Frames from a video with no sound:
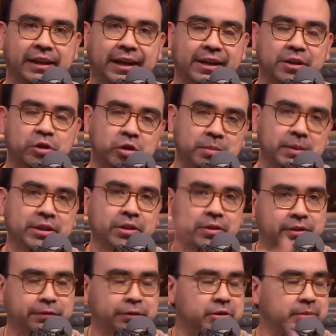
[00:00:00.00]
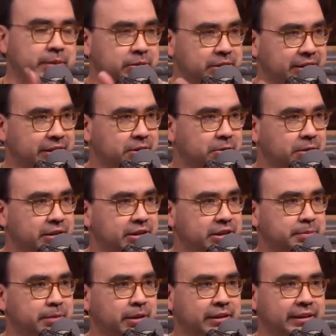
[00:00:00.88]
And normally only first members get to watch
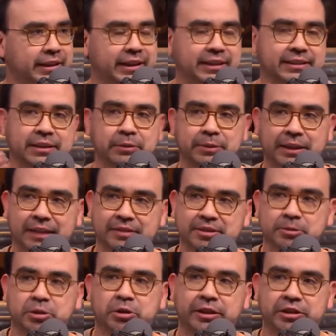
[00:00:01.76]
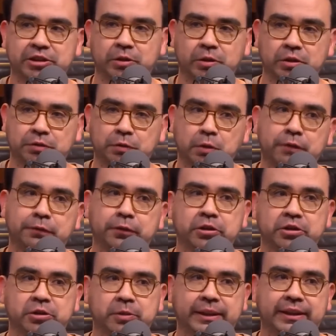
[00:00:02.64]
this broadcast. And we have some stretch goals for
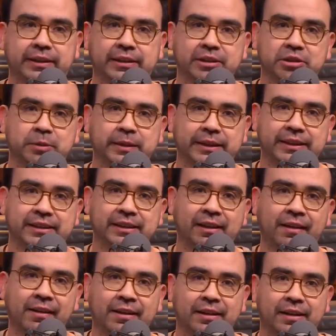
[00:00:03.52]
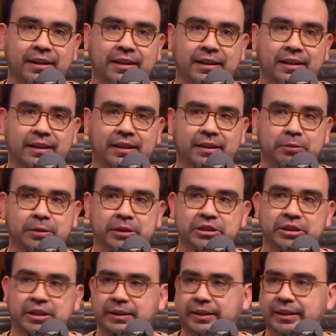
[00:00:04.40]
first week this week,
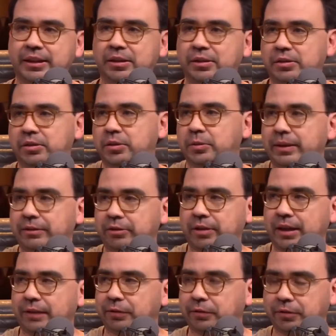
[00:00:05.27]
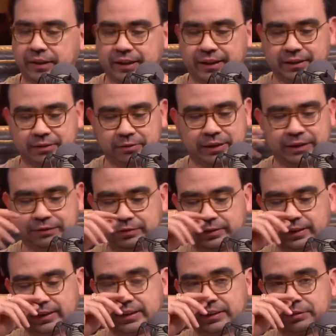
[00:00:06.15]
which I think, do we have a graphic for that? We
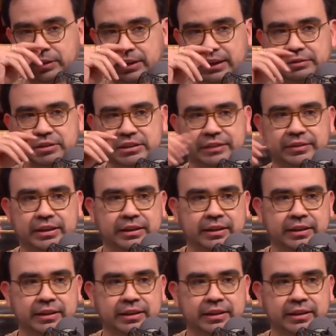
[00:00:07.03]
have different levels of it.